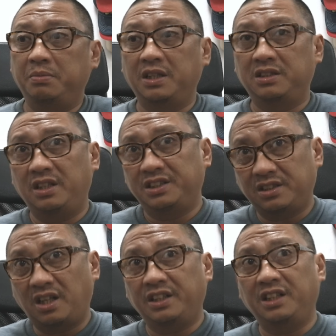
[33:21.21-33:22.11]
because they're
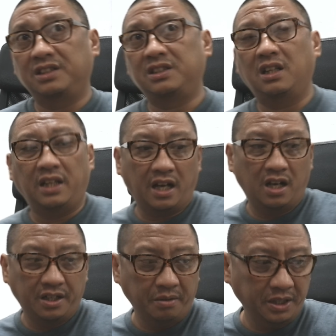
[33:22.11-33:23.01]
starting to sell like
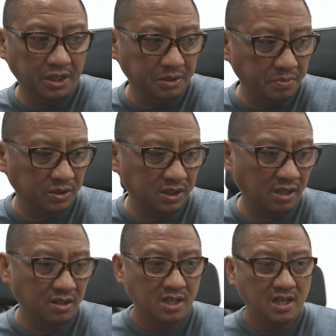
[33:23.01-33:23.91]
100-meter spools now.